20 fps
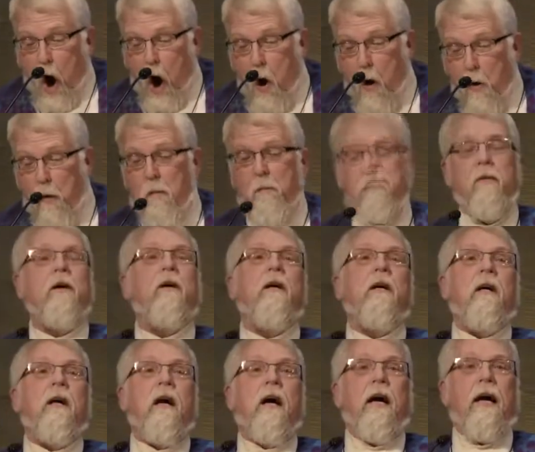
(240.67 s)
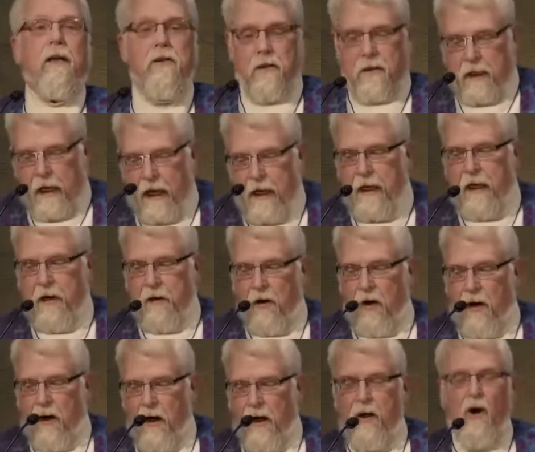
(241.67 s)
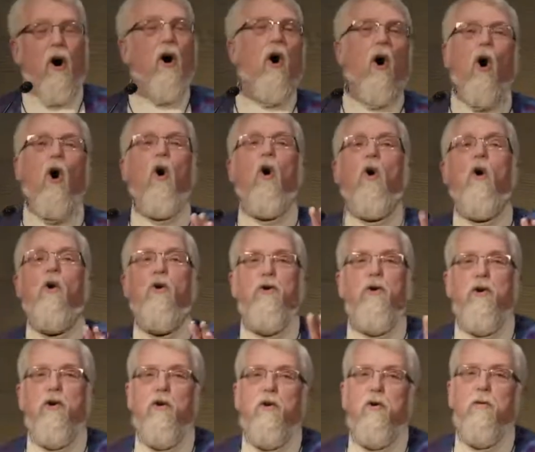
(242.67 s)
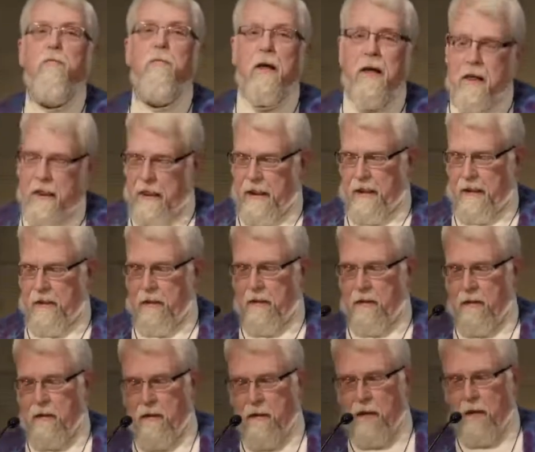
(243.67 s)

Home has taken on a whole new meaning.